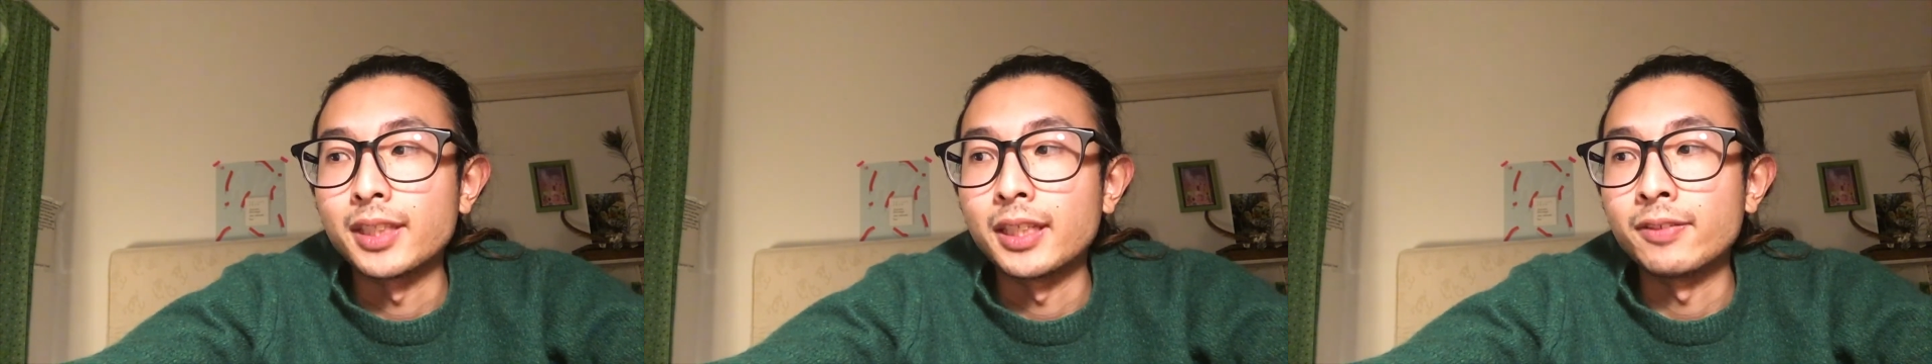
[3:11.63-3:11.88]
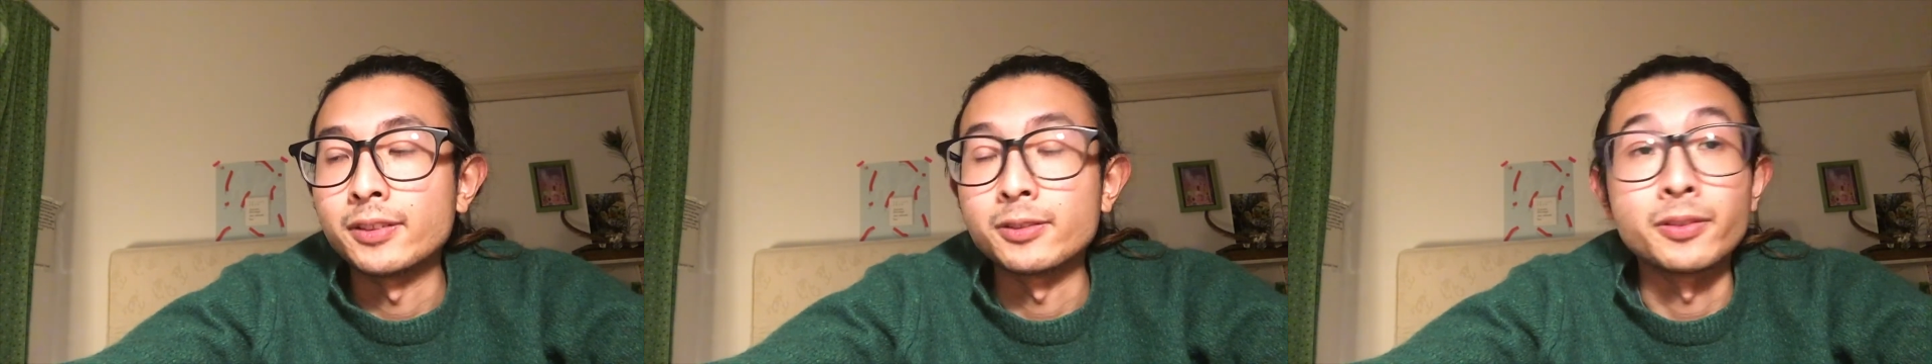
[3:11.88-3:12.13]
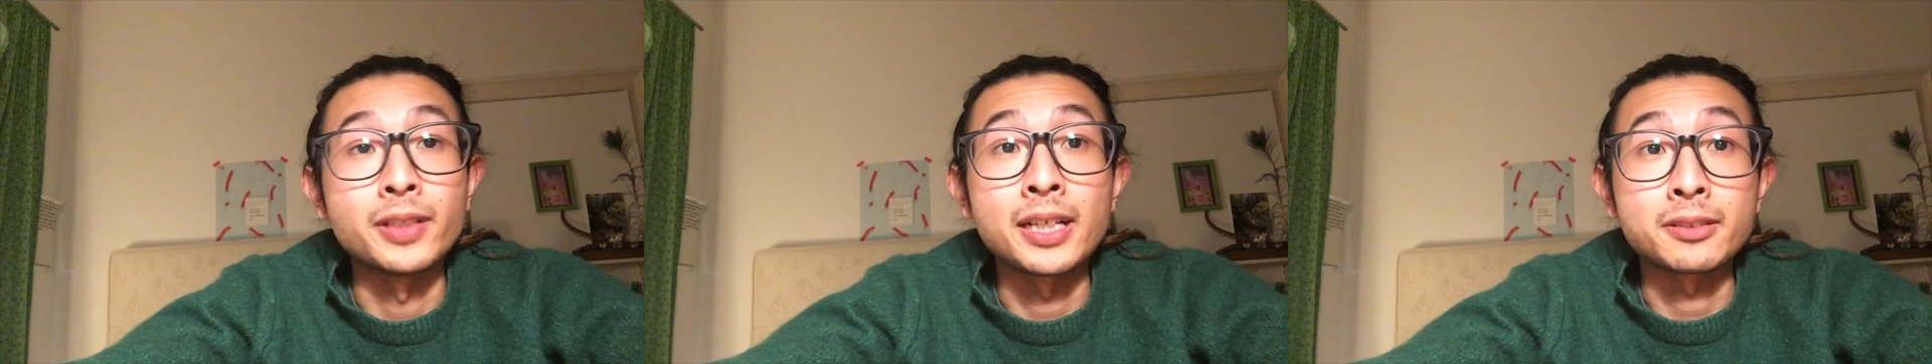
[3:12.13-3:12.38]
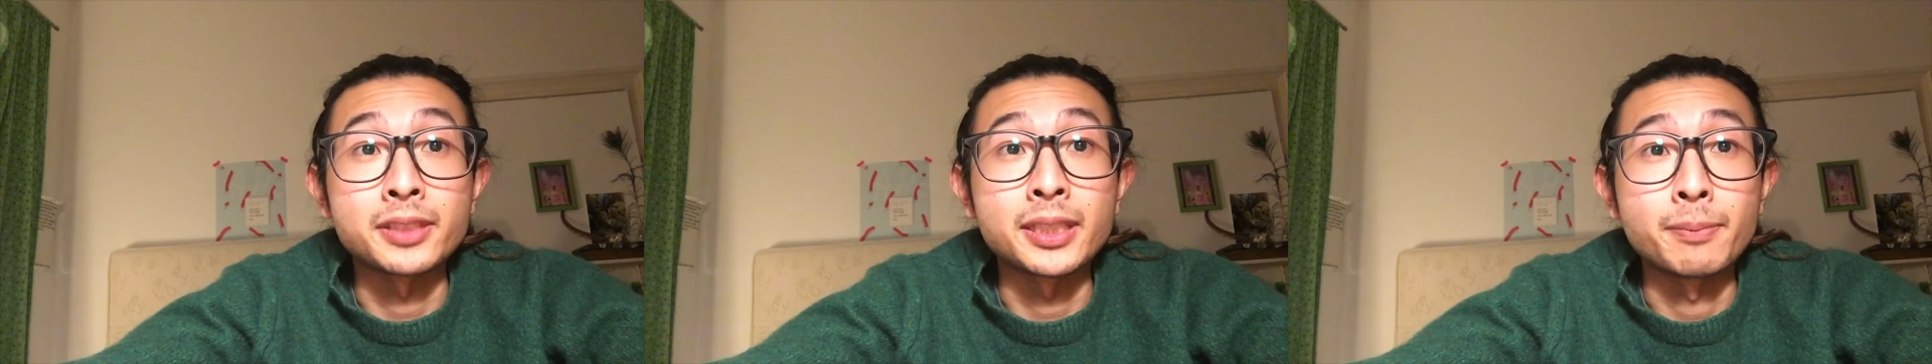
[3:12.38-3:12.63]
if you don't
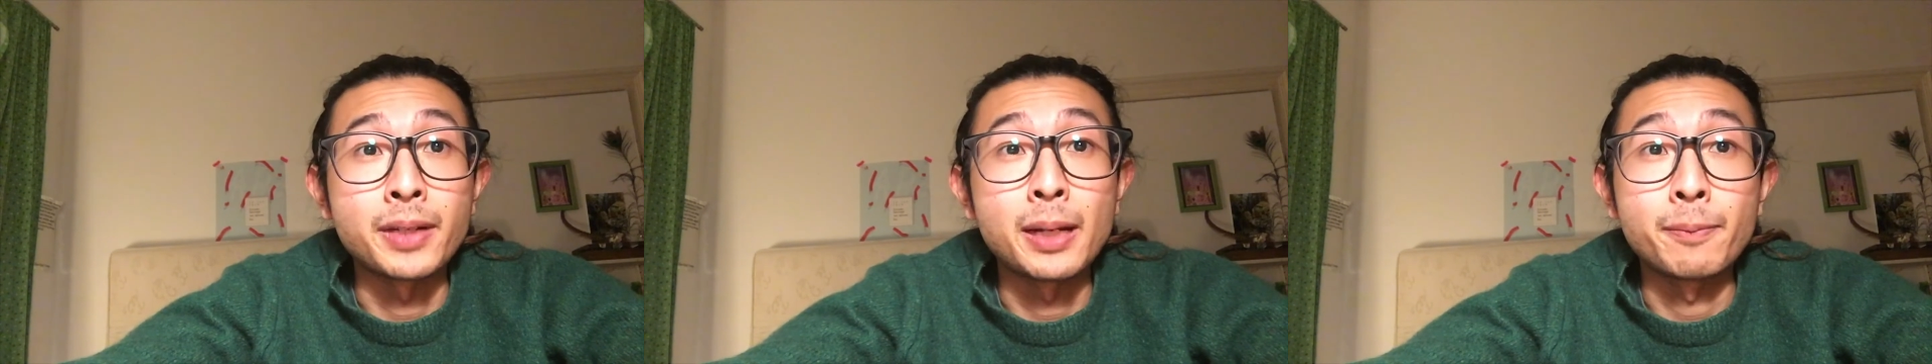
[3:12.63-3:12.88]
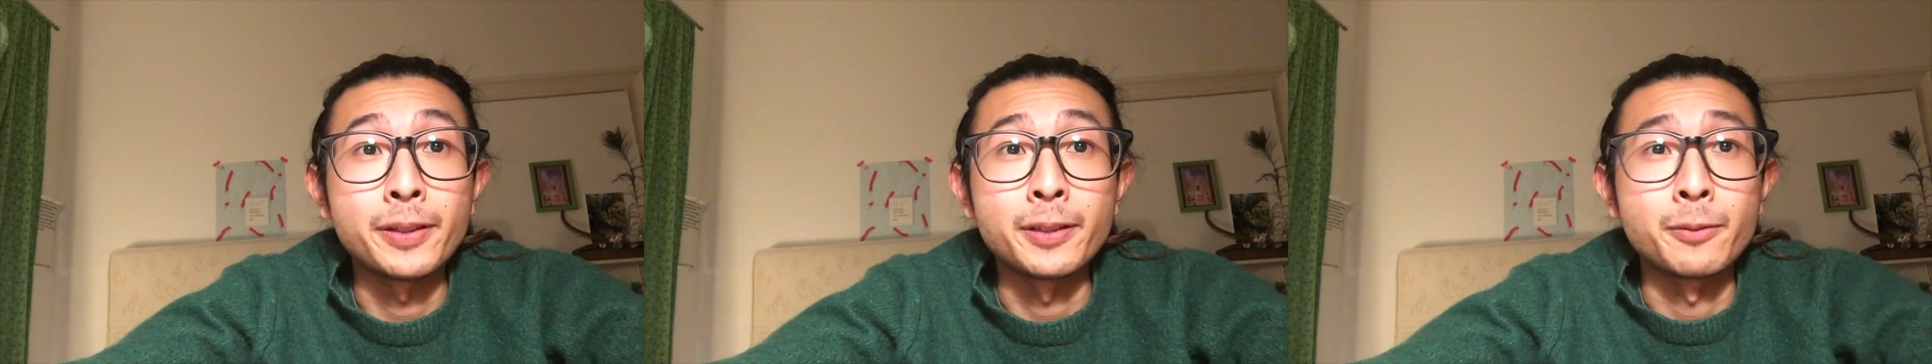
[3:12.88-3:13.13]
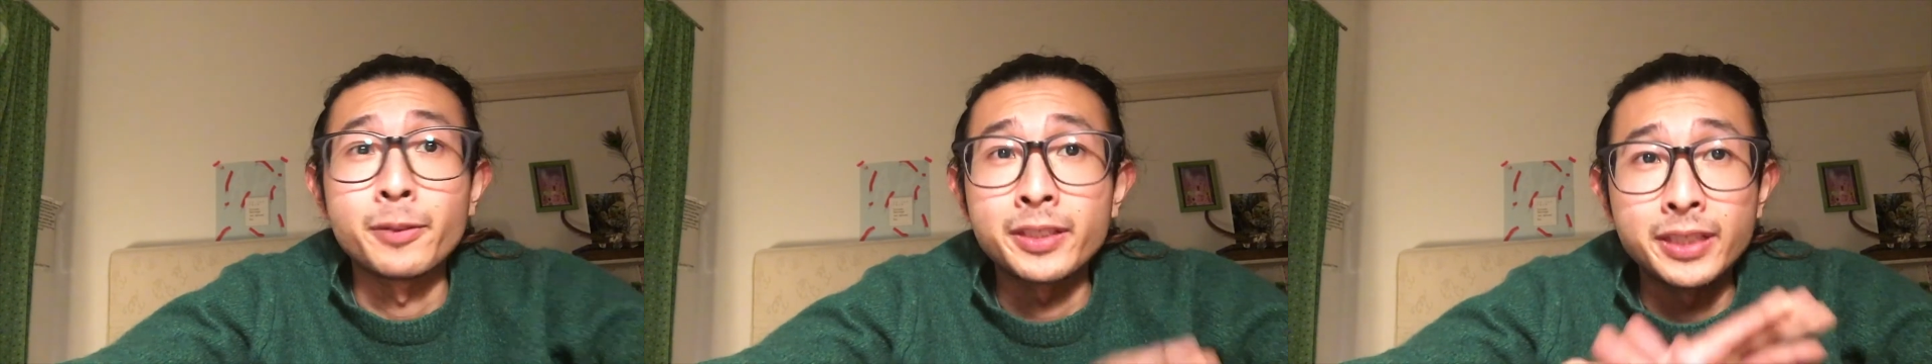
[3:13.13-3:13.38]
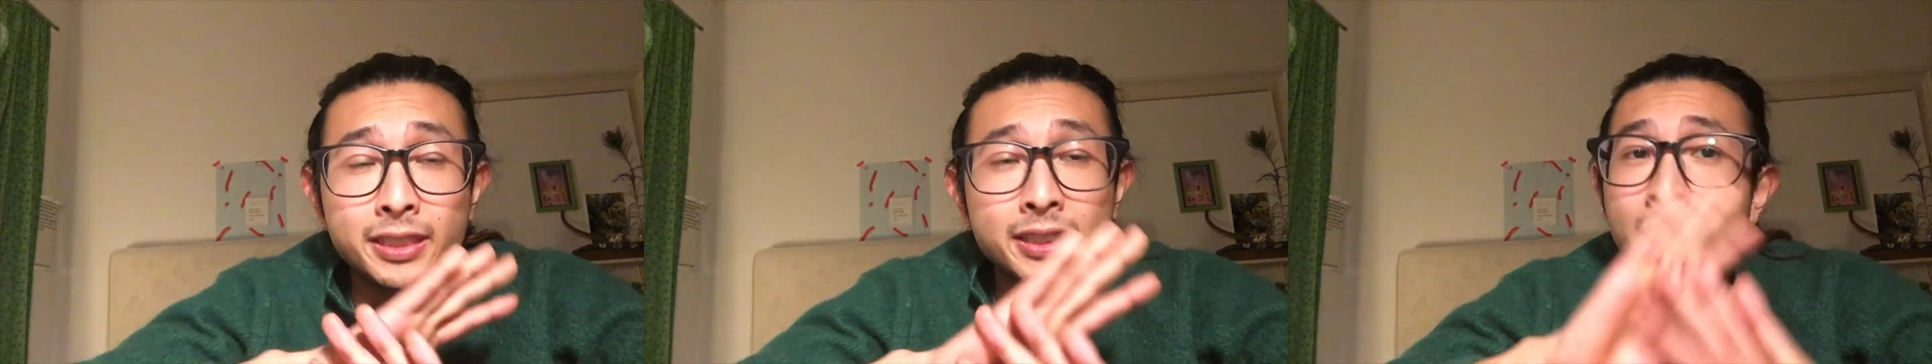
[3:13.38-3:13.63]
agree with my opinion,
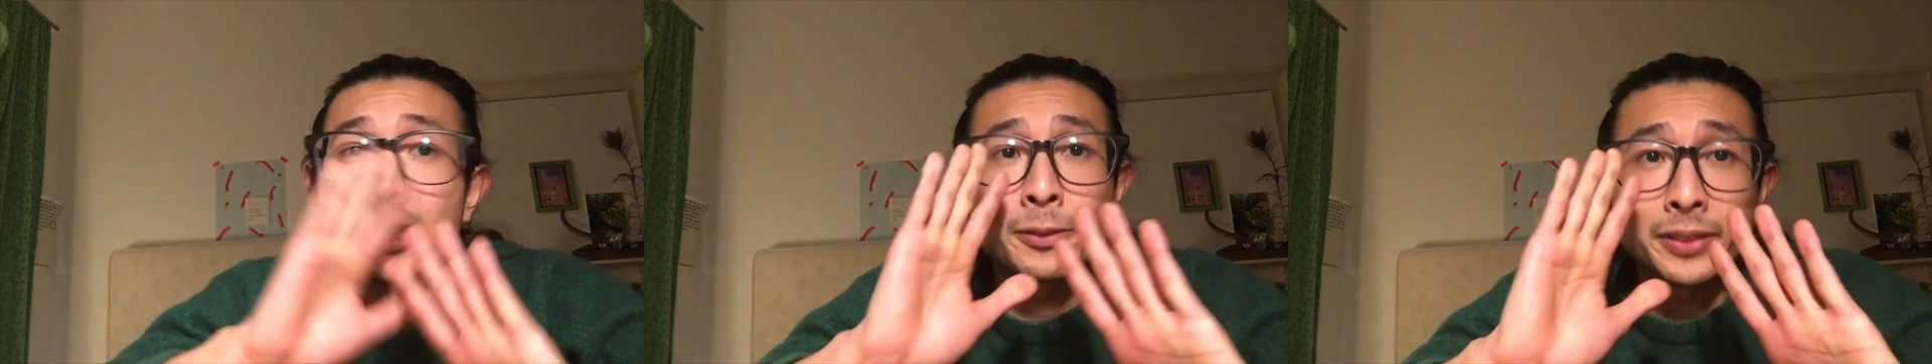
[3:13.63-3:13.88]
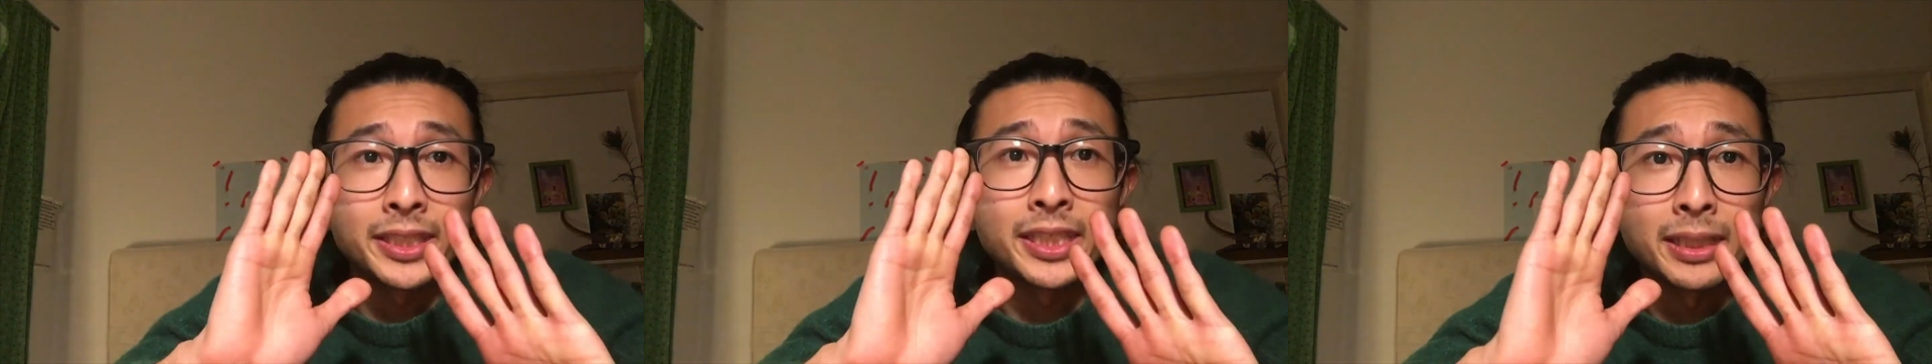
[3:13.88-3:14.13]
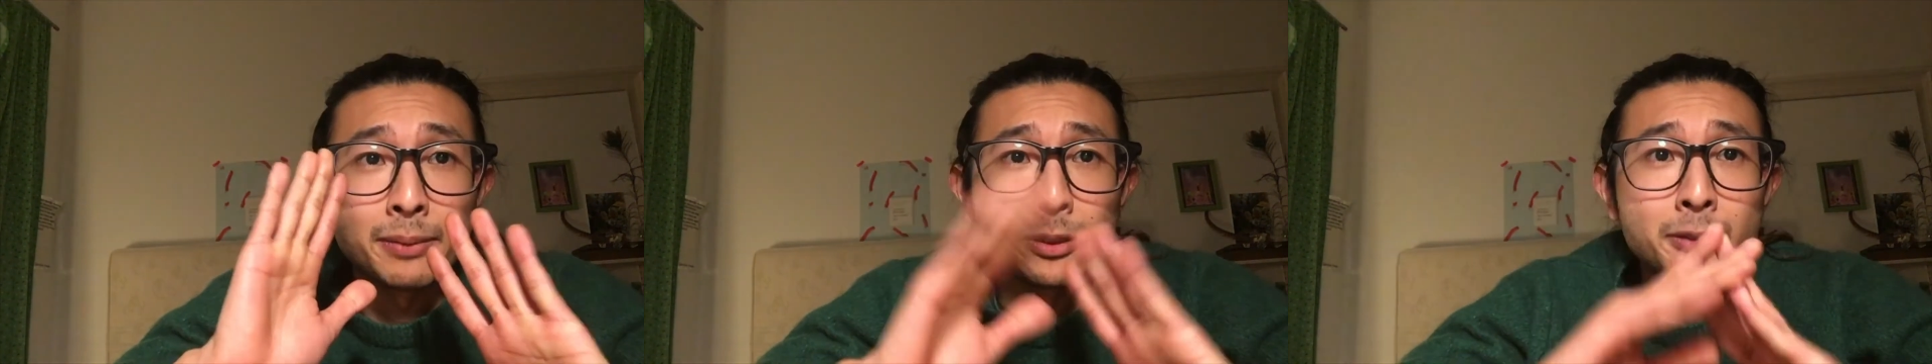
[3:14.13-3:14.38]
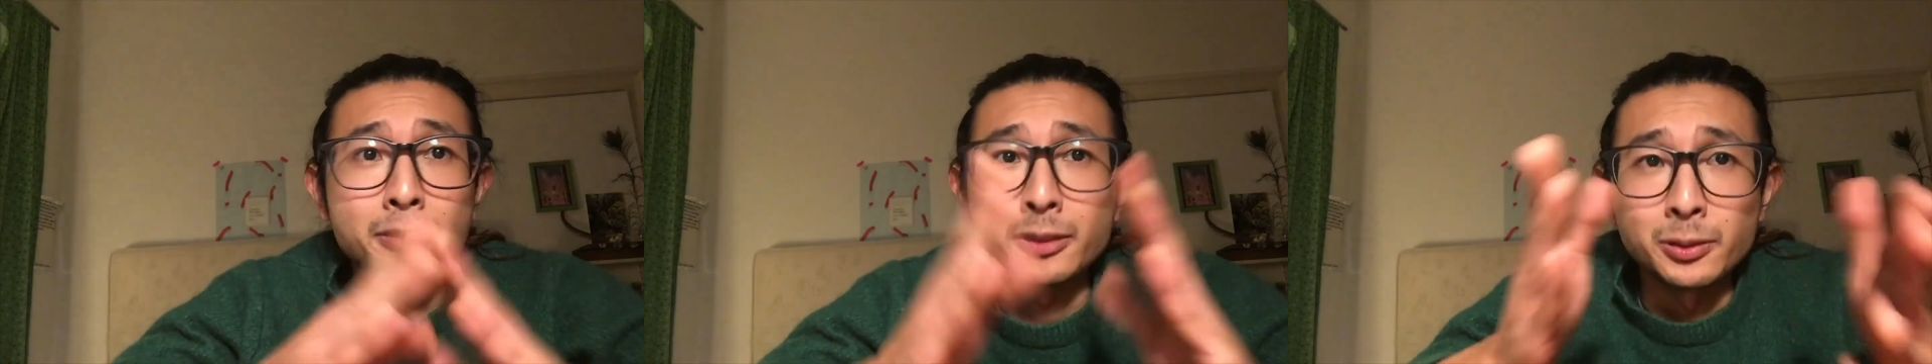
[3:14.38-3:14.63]
I don't care because